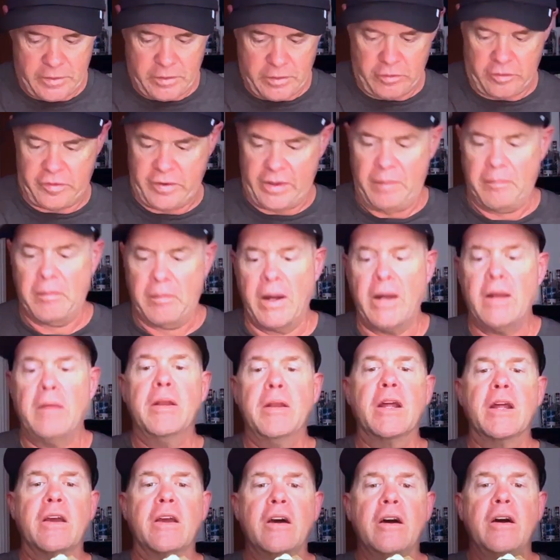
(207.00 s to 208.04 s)
Looks like it might have
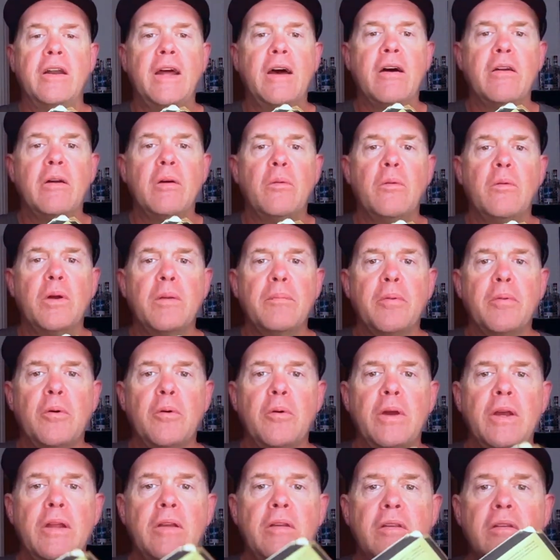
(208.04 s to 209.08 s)
been a cutout at one
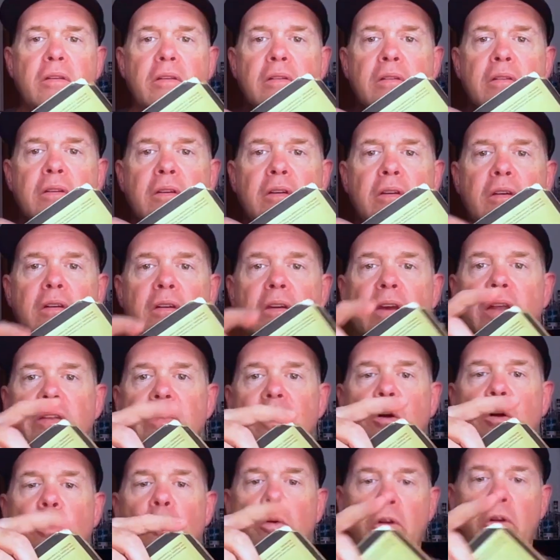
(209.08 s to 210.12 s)
point. Got the
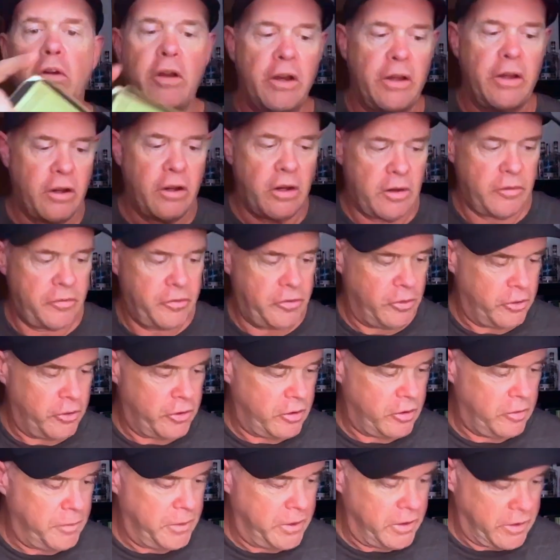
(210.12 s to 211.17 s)
corner cut off, so it
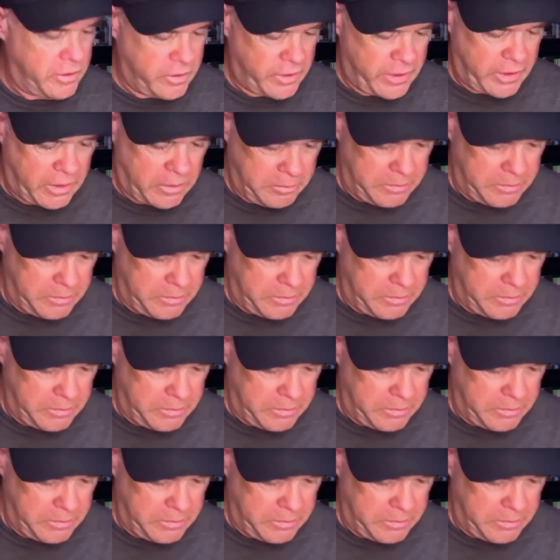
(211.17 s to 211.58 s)
could have been a cutout